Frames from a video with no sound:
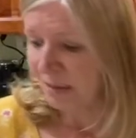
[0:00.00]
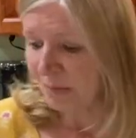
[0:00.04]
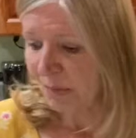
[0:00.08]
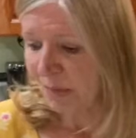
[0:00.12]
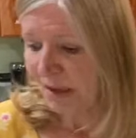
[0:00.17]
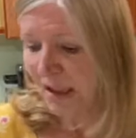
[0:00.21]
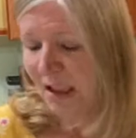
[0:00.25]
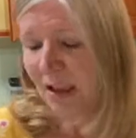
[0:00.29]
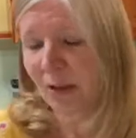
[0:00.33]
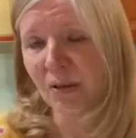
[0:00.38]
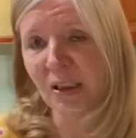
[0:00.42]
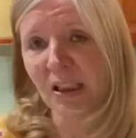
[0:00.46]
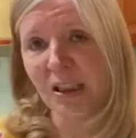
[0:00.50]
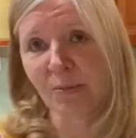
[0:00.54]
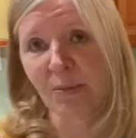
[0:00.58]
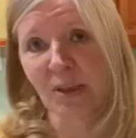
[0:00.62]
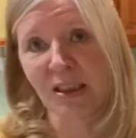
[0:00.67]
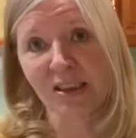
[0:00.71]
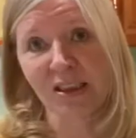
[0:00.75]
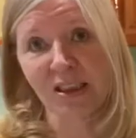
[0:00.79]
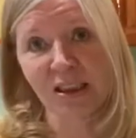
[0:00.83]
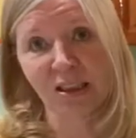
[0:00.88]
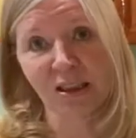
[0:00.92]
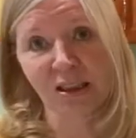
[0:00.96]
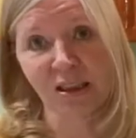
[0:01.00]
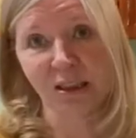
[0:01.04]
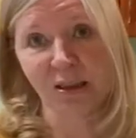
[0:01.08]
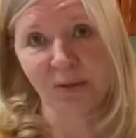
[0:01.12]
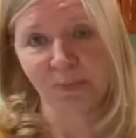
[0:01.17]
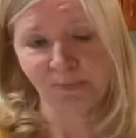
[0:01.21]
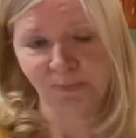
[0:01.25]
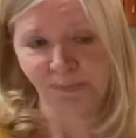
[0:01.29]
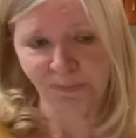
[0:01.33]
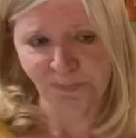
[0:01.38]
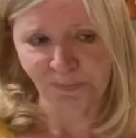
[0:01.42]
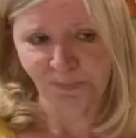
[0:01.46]
Anyway, my sister,
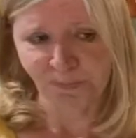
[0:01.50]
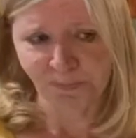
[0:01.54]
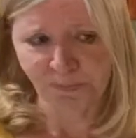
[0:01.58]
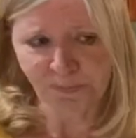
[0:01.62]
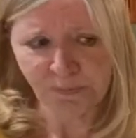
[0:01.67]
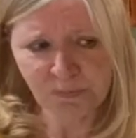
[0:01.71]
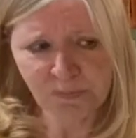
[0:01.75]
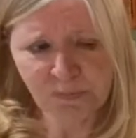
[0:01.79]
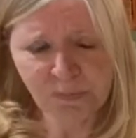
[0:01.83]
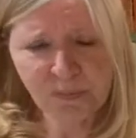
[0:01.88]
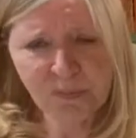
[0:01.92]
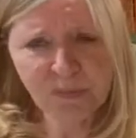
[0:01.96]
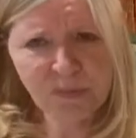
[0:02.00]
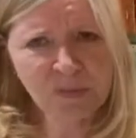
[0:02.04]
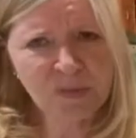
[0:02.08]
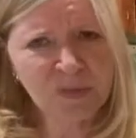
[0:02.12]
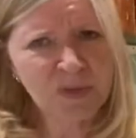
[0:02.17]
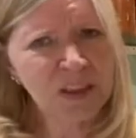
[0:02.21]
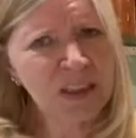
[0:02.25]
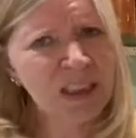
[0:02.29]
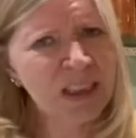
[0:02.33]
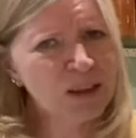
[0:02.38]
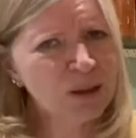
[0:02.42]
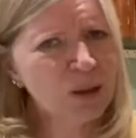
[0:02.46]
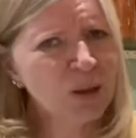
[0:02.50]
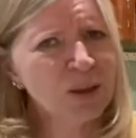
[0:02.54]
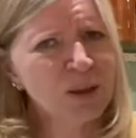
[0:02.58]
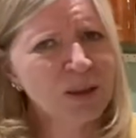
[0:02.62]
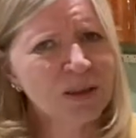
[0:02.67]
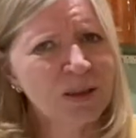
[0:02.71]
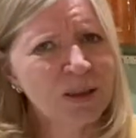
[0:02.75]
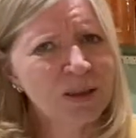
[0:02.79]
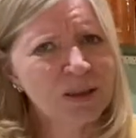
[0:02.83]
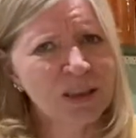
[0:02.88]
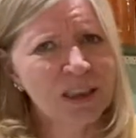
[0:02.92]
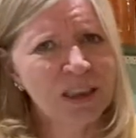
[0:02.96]
I told her
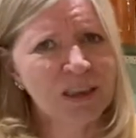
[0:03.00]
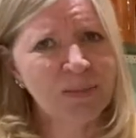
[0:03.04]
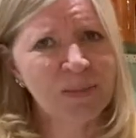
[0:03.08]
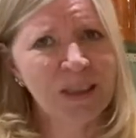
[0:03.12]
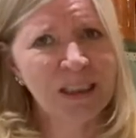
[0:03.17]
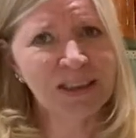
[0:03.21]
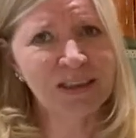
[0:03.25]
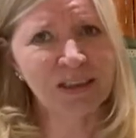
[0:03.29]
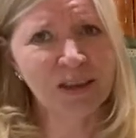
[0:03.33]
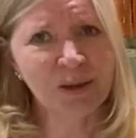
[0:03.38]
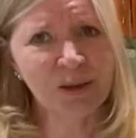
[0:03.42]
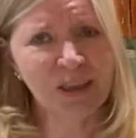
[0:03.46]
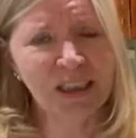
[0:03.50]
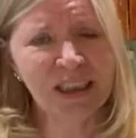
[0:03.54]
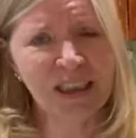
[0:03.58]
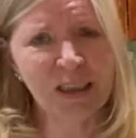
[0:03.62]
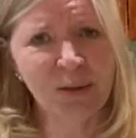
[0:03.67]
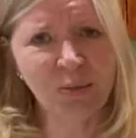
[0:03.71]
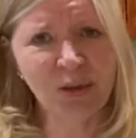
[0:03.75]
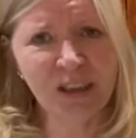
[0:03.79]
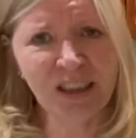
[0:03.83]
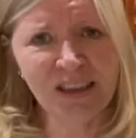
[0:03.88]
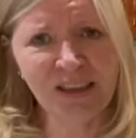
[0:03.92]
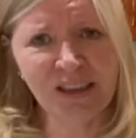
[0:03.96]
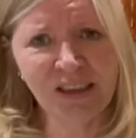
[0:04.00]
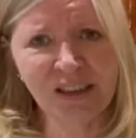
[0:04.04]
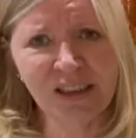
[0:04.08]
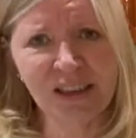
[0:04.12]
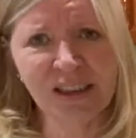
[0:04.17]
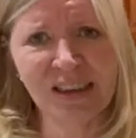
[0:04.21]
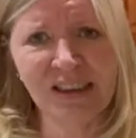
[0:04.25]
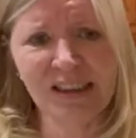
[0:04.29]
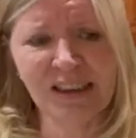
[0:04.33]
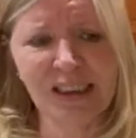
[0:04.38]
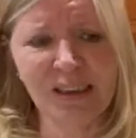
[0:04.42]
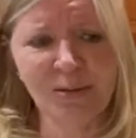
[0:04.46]
I was going to make zucchini bread, and she
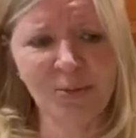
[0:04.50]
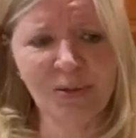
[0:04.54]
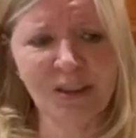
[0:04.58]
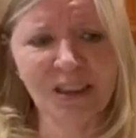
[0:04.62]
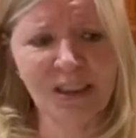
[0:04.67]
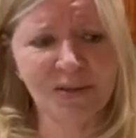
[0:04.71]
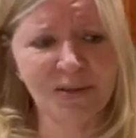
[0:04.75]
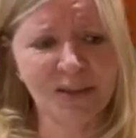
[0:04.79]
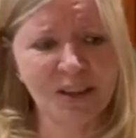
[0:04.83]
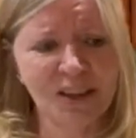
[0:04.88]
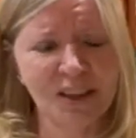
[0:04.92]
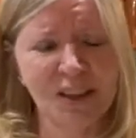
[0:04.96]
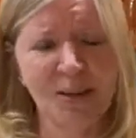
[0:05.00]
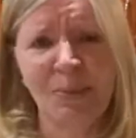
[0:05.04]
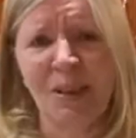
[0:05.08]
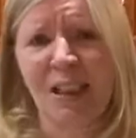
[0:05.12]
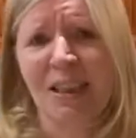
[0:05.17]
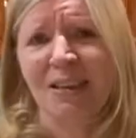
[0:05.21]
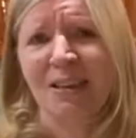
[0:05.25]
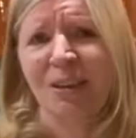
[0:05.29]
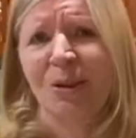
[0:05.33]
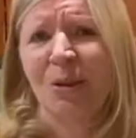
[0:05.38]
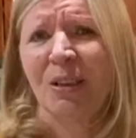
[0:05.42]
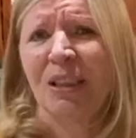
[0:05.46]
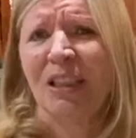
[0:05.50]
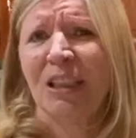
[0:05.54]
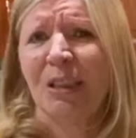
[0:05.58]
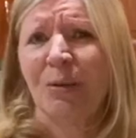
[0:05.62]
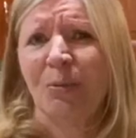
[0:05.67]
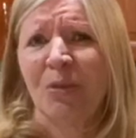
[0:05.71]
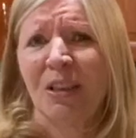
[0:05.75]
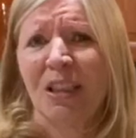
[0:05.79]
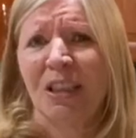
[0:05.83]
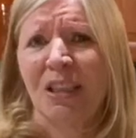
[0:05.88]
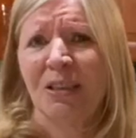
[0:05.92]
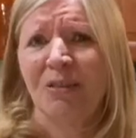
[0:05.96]
said whenever she makes zucchini
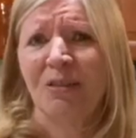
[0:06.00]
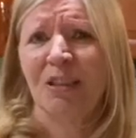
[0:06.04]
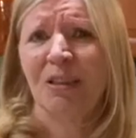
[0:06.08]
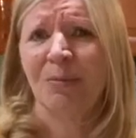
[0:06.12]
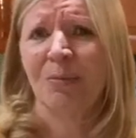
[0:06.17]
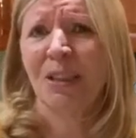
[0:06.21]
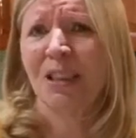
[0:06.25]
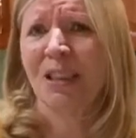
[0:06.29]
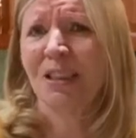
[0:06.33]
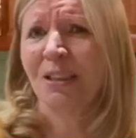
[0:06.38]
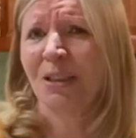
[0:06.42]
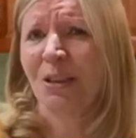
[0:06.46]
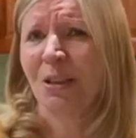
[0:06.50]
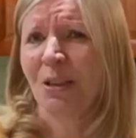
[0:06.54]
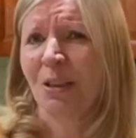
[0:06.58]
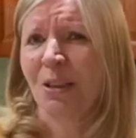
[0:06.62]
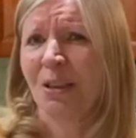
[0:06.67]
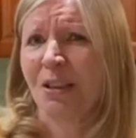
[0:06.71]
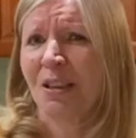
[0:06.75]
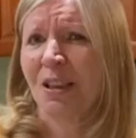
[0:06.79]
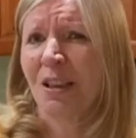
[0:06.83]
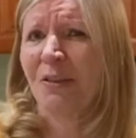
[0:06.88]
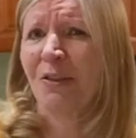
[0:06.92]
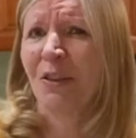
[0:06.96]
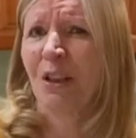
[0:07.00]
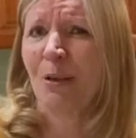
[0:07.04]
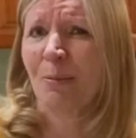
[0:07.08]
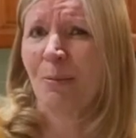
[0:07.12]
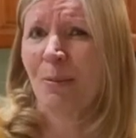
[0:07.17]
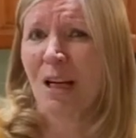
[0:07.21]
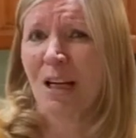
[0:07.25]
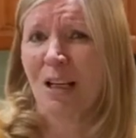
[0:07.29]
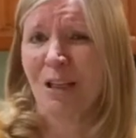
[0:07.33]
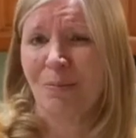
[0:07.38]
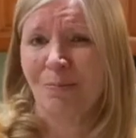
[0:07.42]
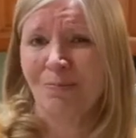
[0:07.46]
bread, it reminds her of our
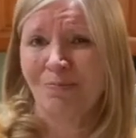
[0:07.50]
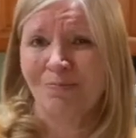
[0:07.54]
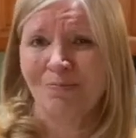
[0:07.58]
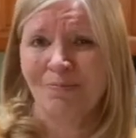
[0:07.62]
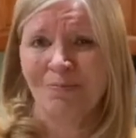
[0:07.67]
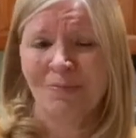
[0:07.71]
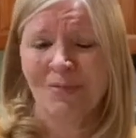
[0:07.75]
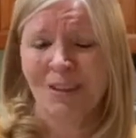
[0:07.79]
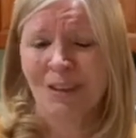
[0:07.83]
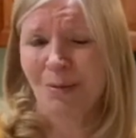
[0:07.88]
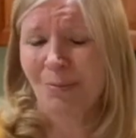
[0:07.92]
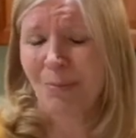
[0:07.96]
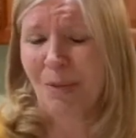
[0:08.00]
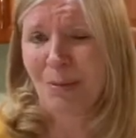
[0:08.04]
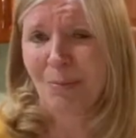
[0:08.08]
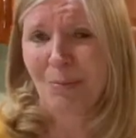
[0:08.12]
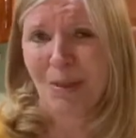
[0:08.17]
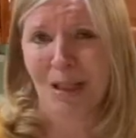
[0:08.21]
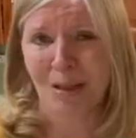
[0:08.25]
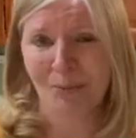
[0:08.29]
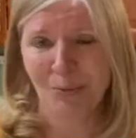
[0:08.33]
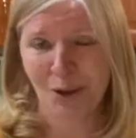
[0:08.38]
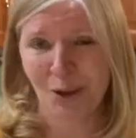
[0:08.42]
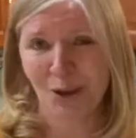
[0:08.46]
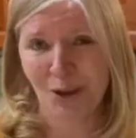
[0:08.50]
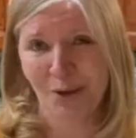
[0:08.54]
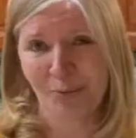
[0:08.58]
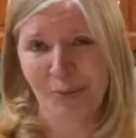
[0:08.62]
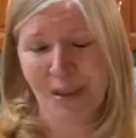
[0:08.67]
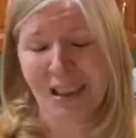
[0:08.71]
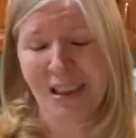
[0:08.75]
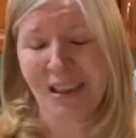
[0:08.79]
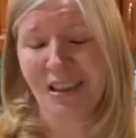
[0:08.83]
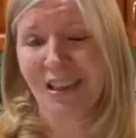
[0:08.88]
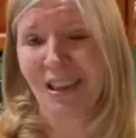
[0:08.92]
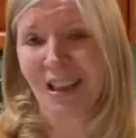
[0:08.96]
mom. My mom used to
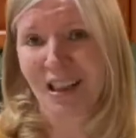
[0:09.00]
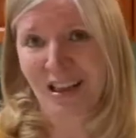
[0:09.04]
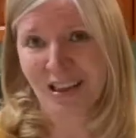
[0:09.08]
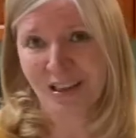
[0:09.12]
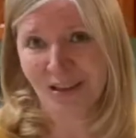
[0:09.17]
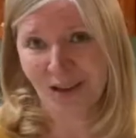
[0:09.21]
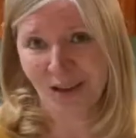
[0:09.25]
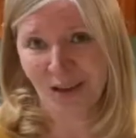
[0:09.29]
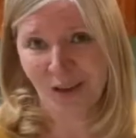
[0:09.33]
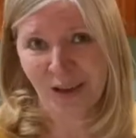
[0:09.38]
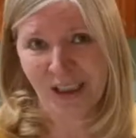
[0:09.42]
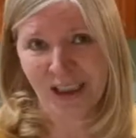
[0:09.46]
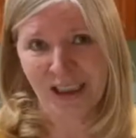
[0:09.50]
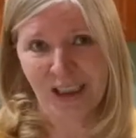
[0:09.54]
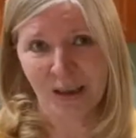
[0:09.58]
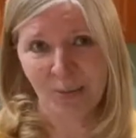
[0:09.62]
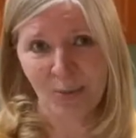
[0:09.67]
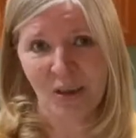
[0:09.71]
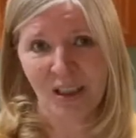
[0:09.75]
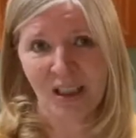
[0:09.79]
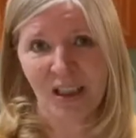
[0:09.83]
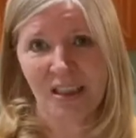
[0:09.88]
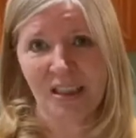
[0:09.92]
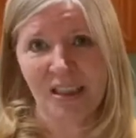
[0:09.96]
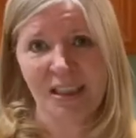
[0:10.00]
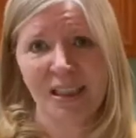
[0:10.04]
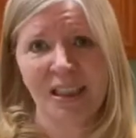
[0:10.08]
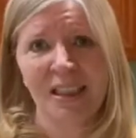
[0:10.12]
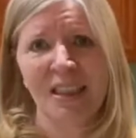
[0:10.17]
make a lot of zucchini bread.